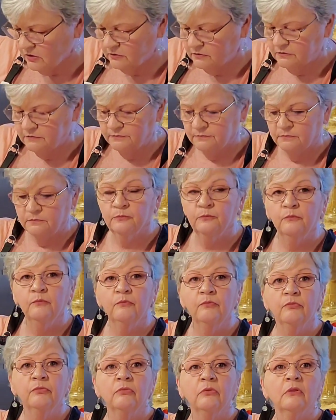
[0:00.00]
and
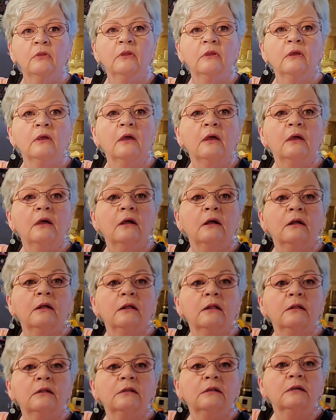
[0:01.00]
that
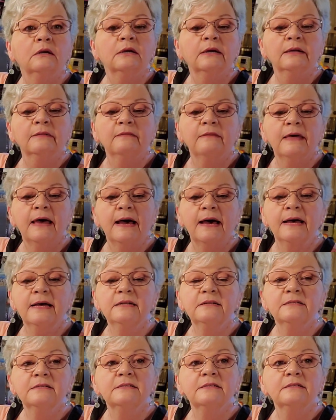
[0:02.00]
is what it
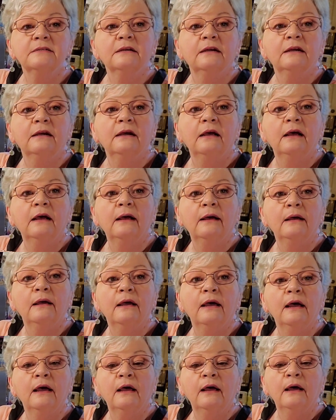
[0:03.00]
looks like
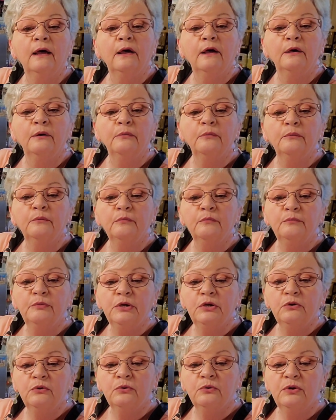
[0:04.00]
before it's
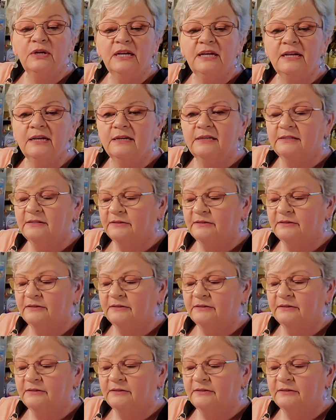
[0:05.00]
set up.